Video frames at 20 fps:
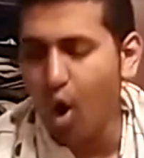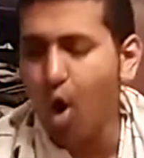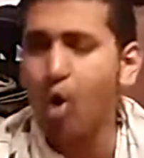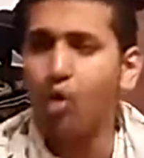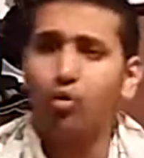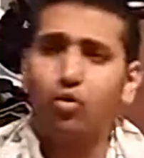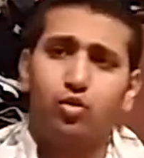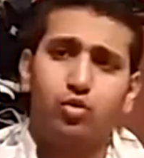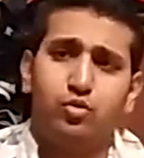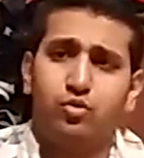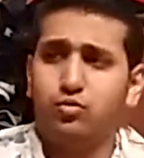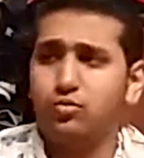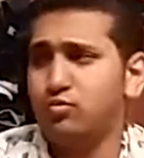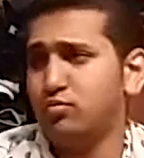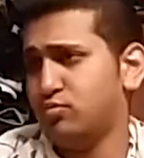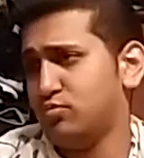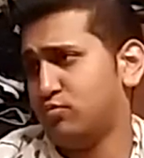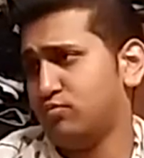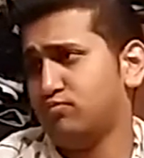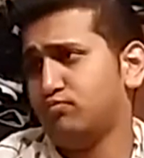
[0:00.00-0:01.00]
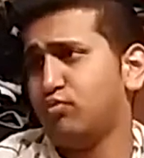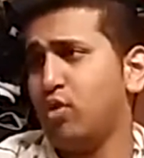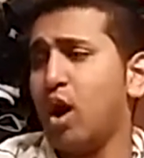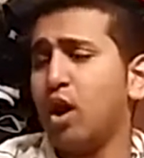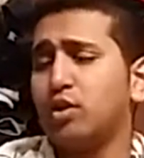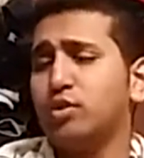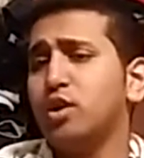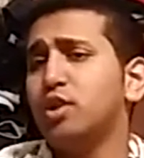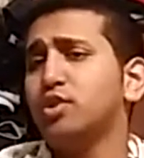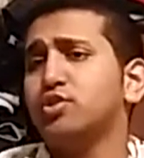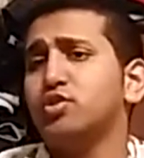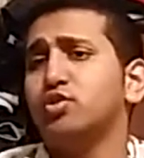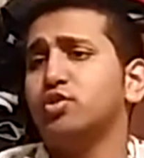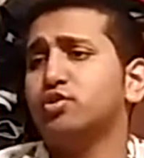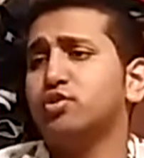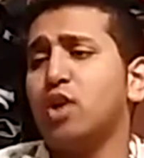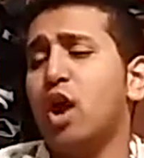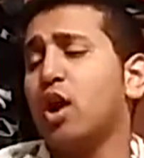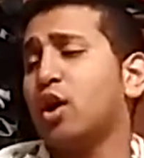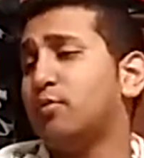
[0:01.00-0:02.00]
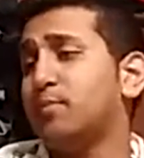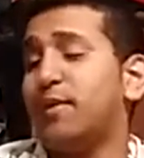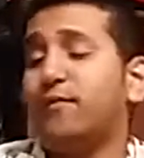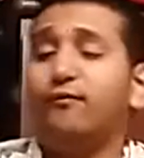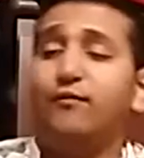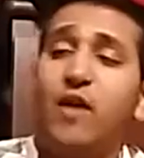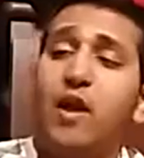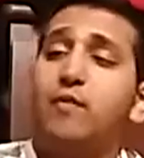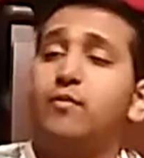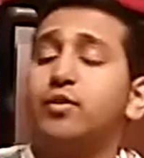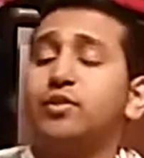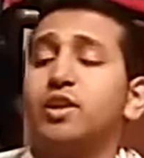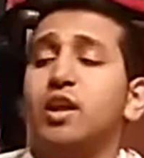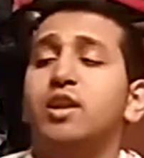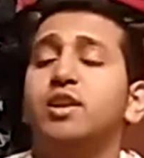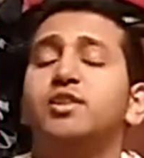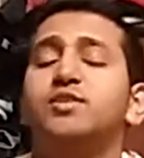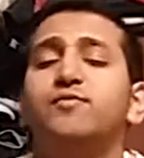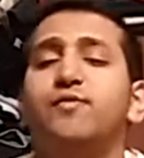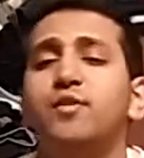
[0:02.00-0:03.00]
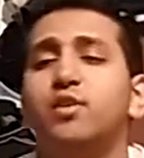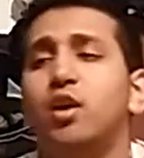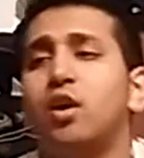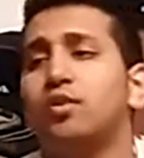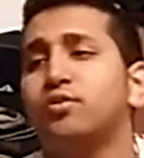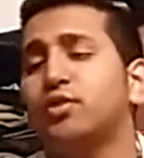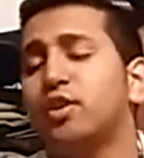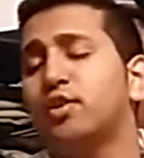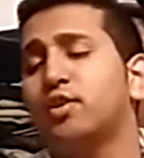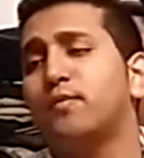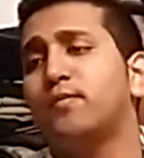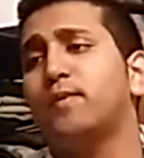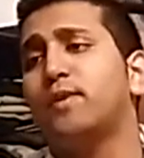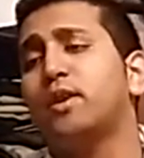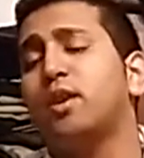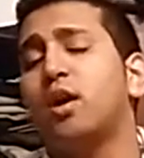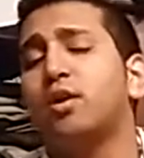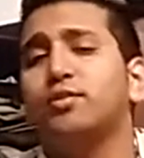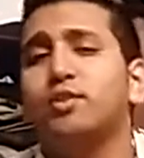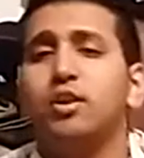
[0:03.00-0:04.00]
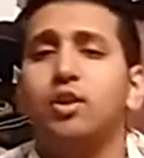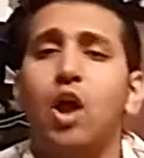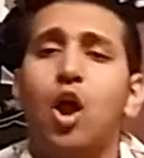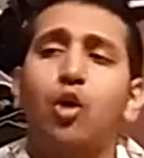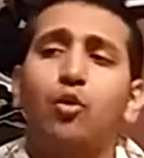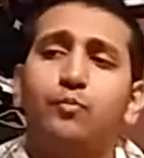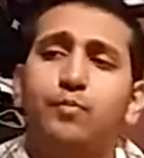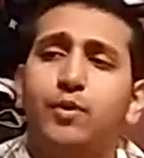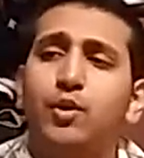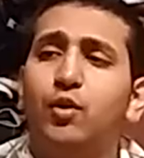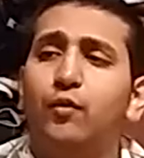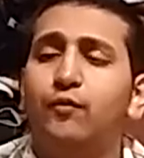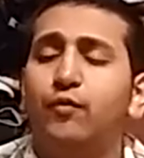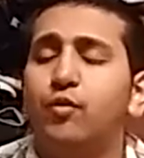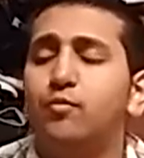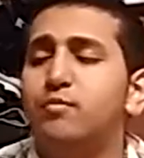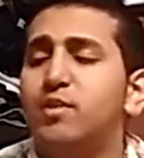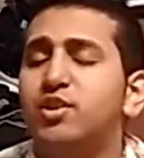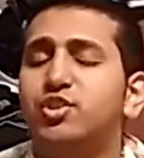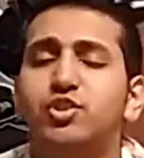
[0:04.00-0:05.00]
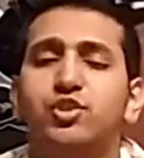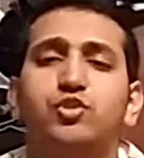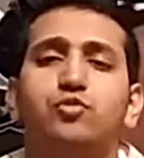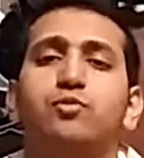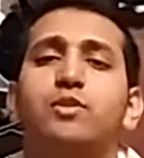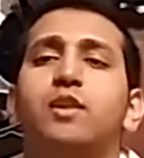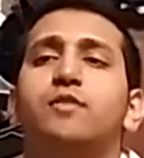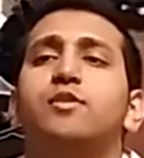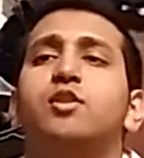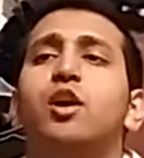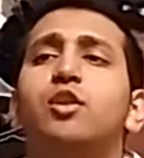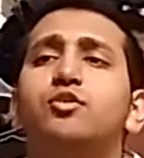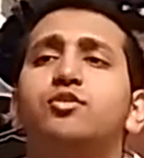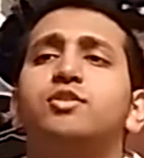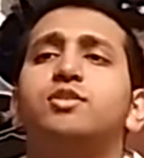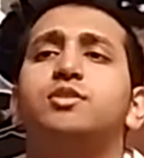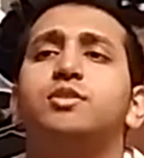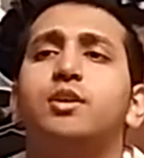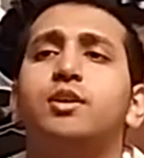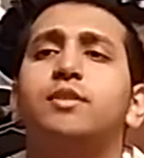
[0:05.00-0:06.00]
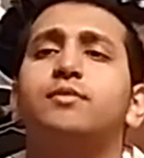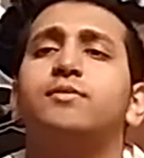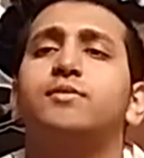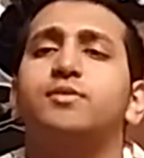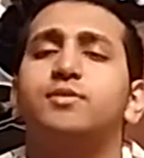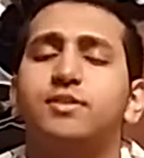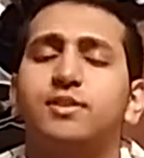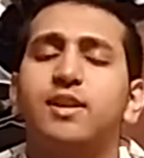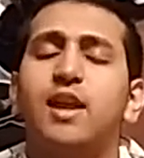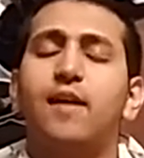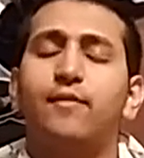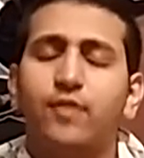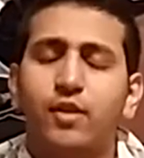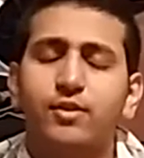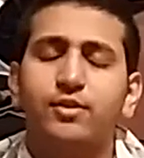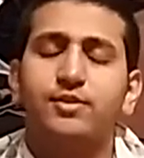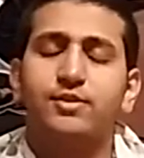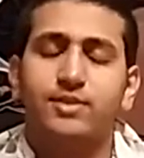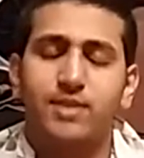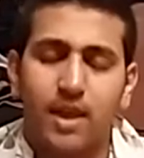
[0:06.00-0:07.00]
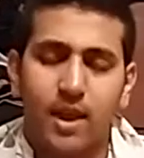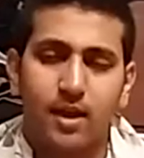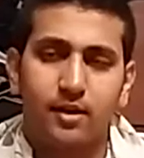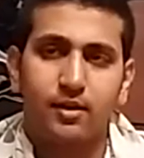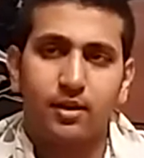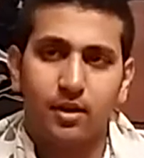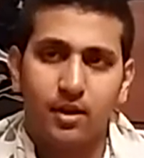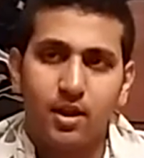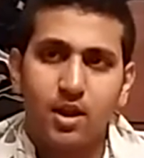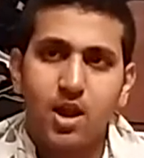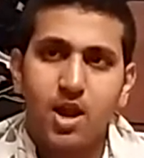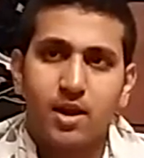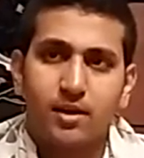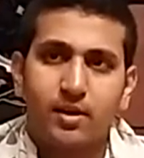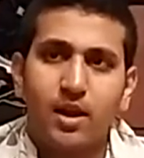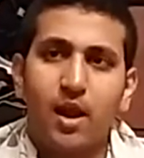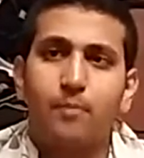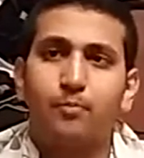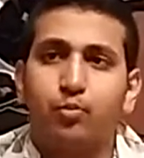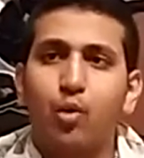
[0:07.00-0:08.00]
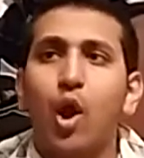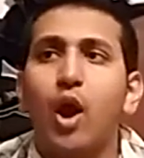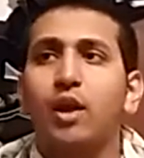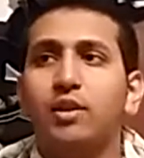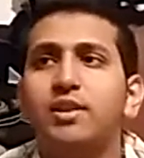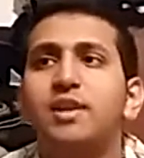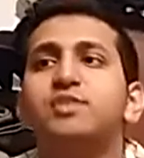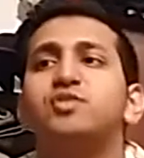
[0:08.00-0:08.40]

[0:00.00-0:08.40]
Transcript: Brock Lesnar is not going to be favored than our beautiful midgets or whatever. You have to understand that Brock